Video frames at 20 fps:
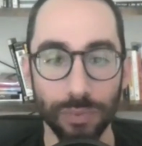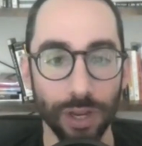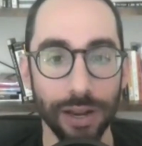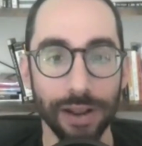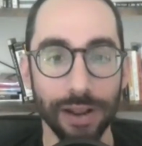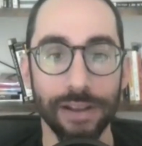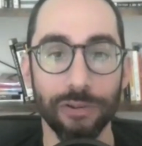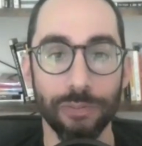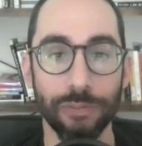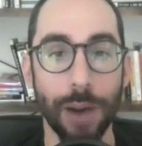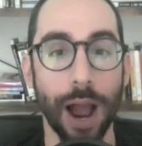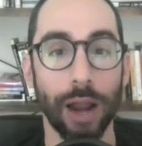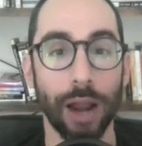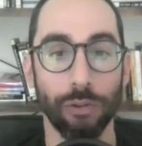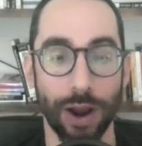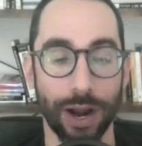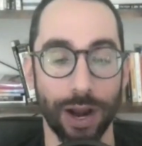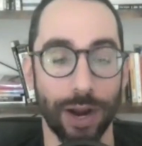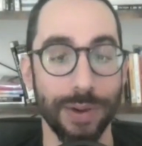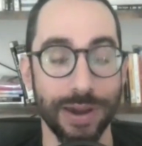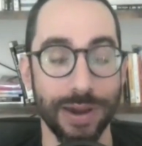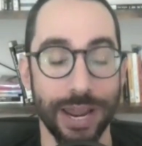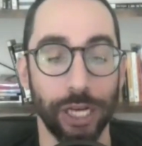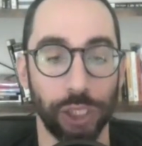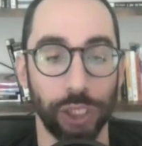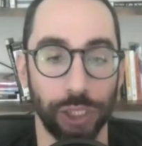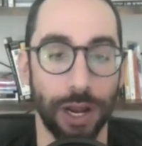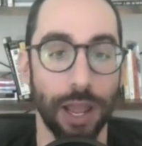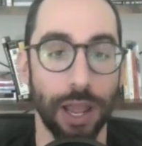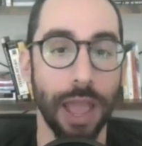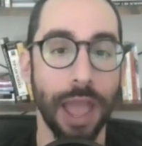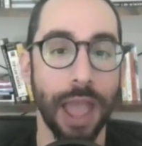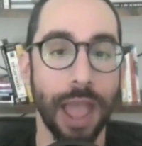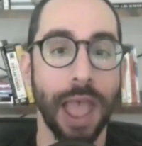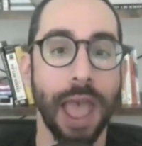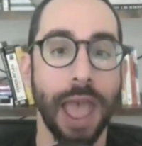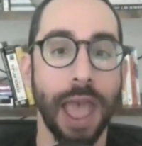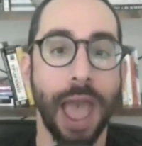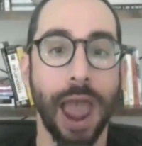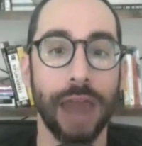is my recommendation
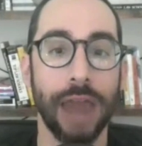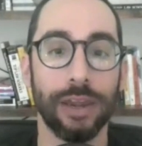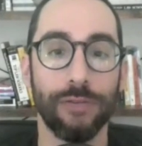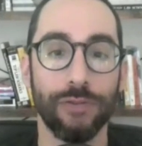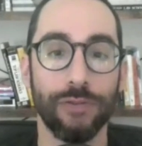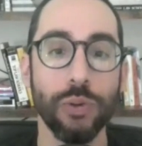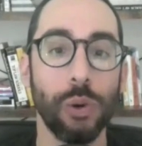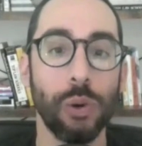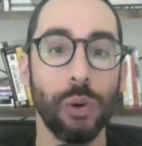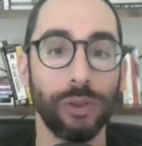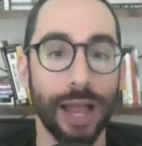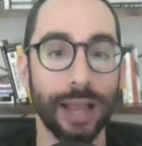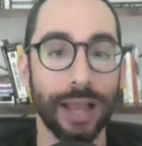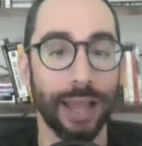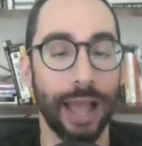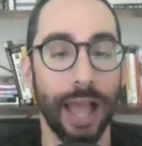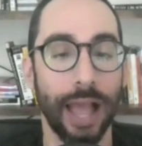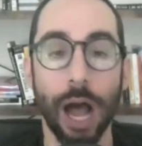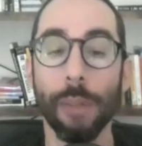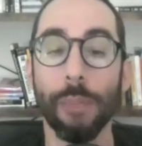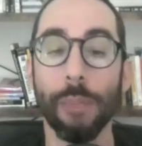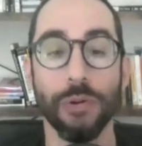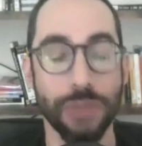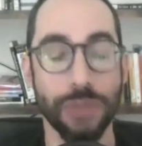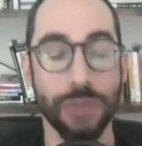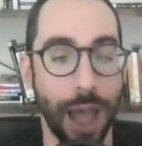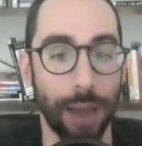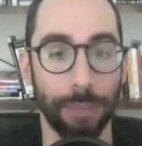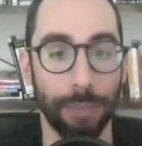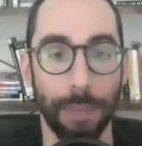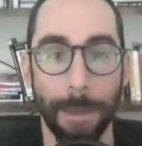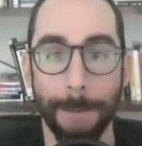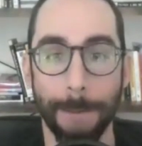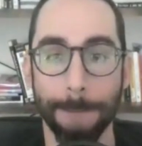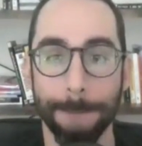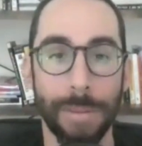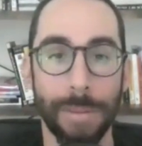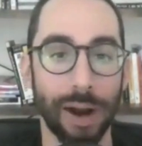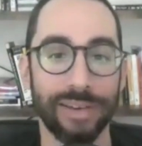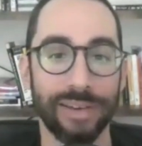and if you would like help with that,
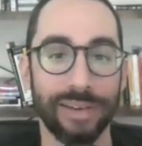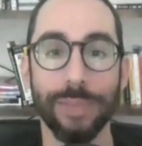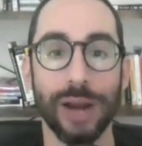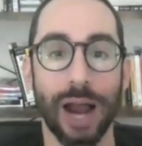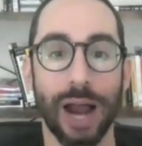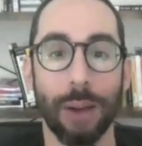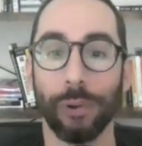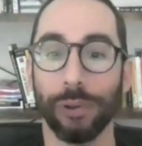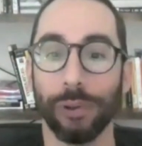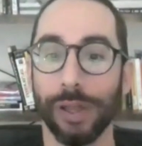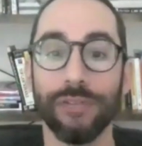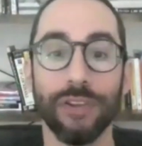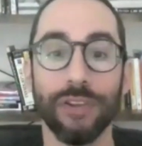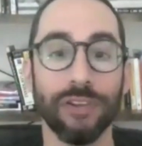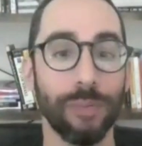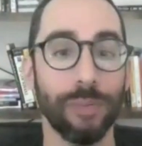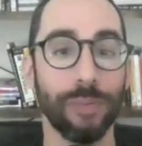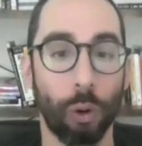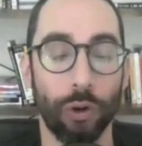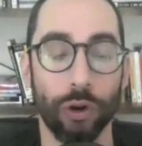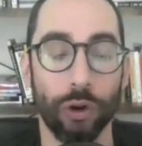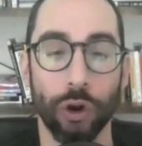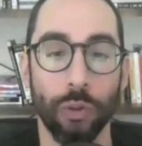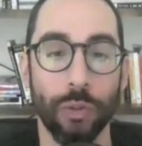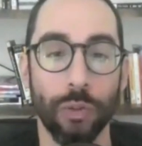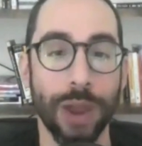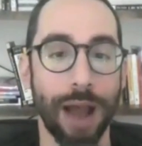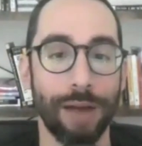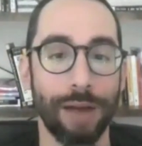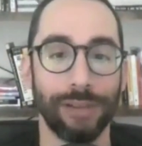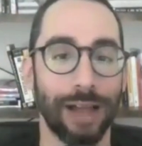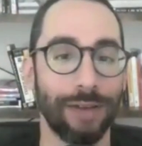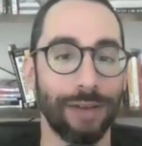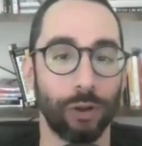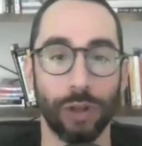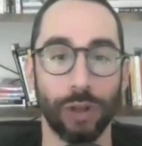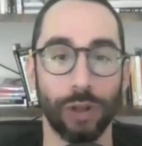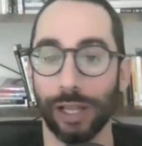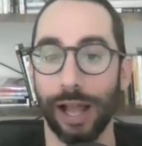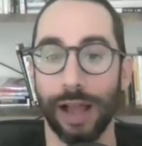my team and I would love to support you. We have live
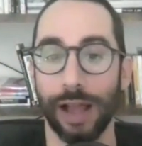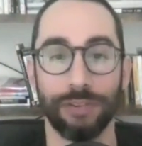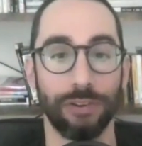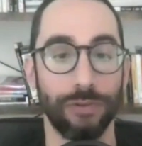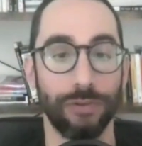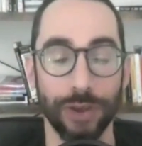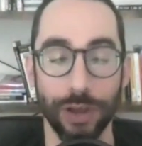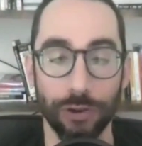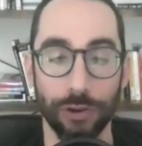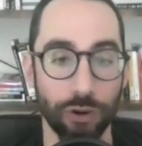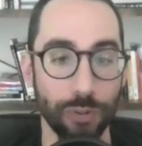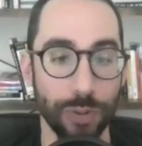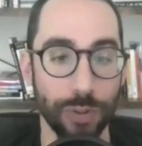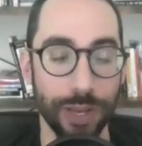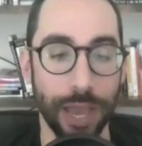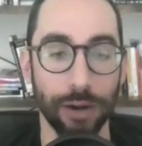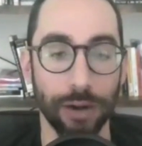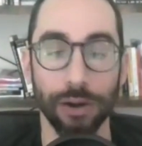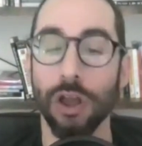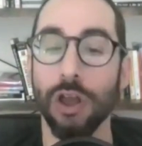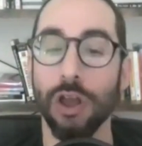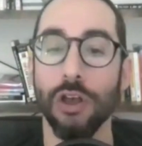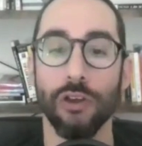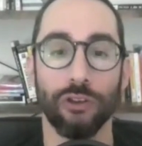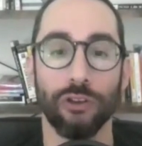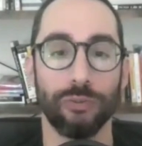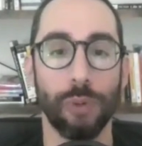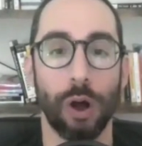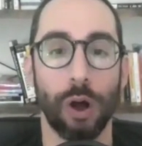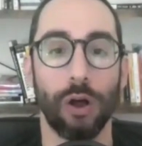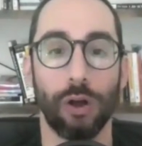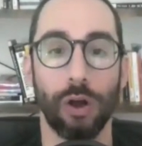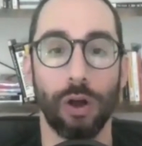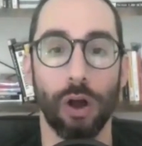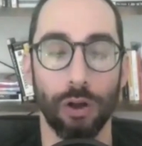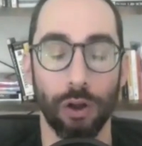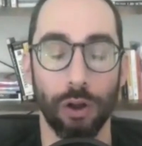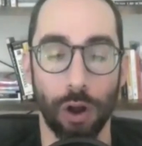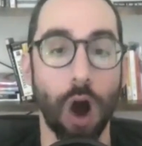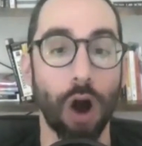online classes via Zoom again, small
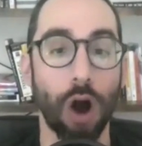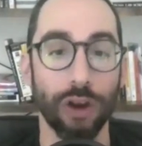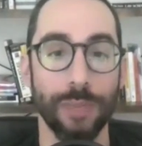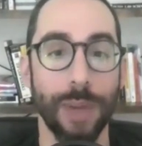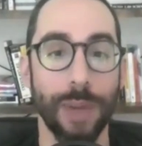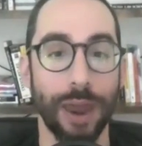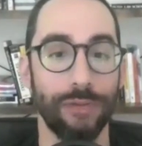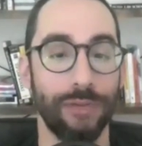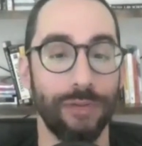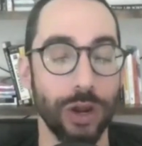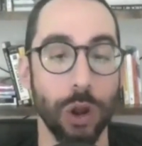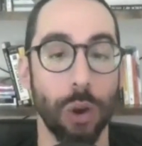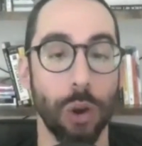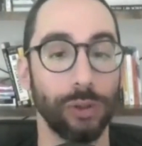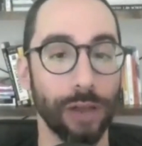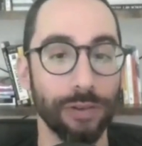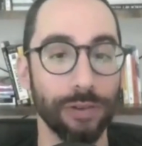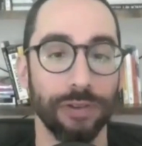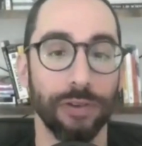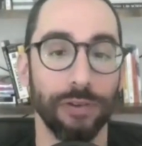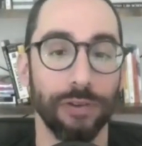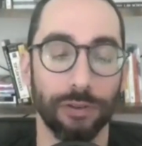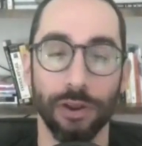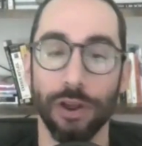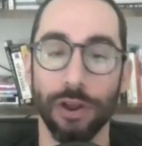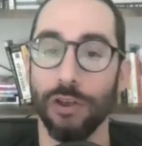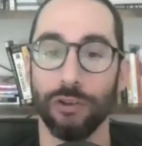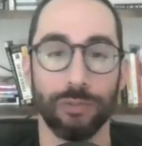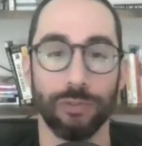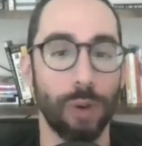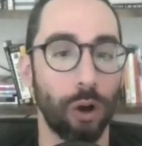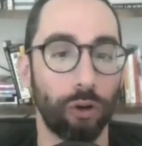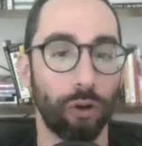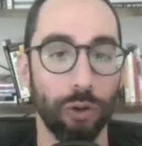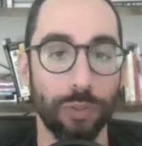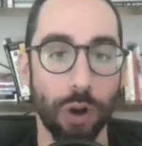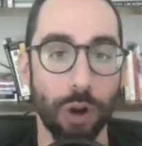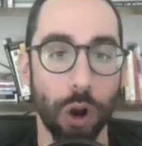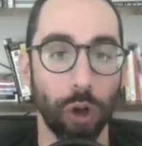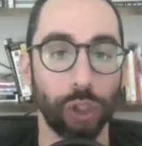uh, on demand video lessons, small
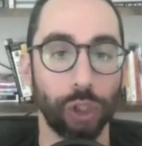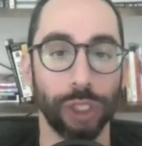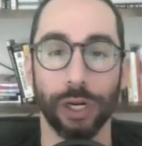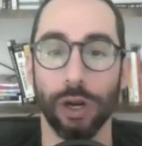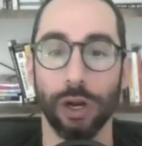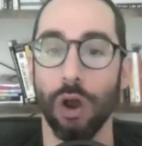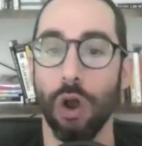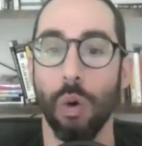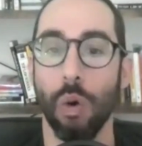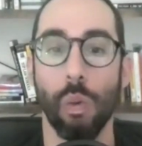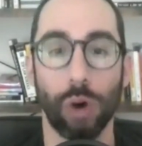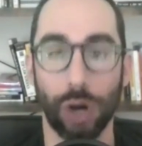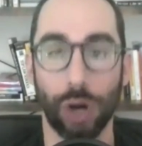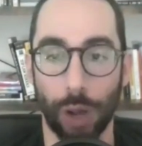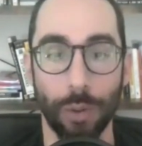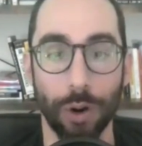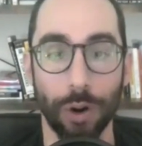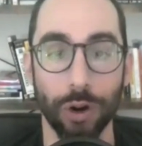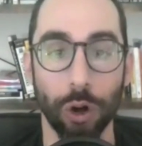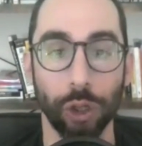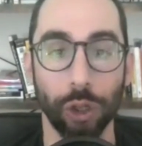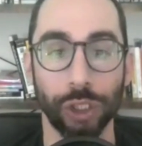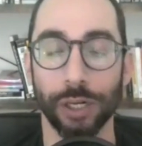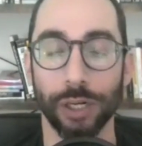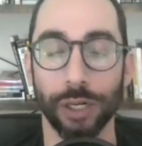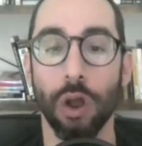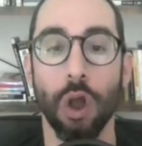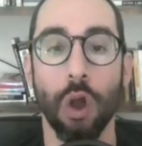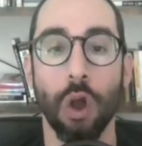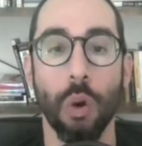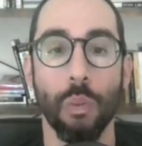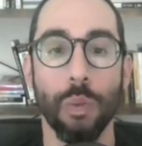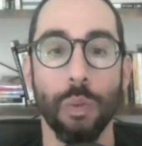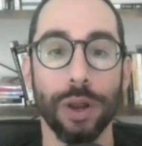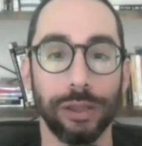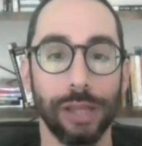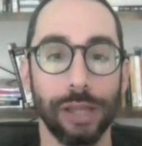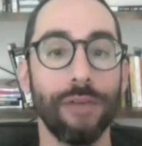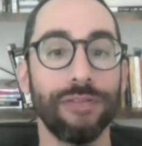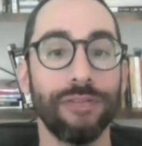group coaching, one on one coaching. We'd
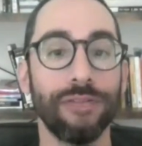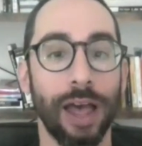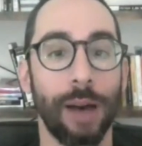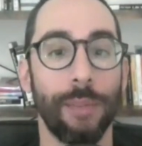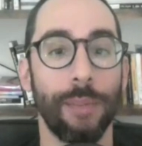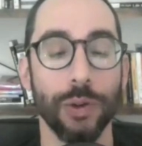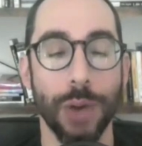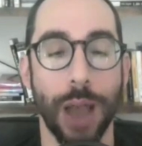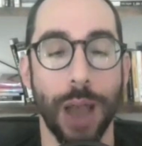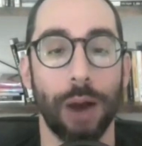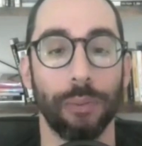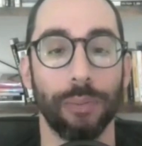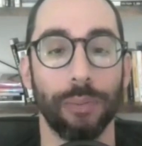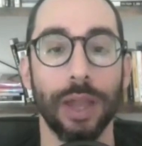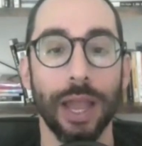love to help you out.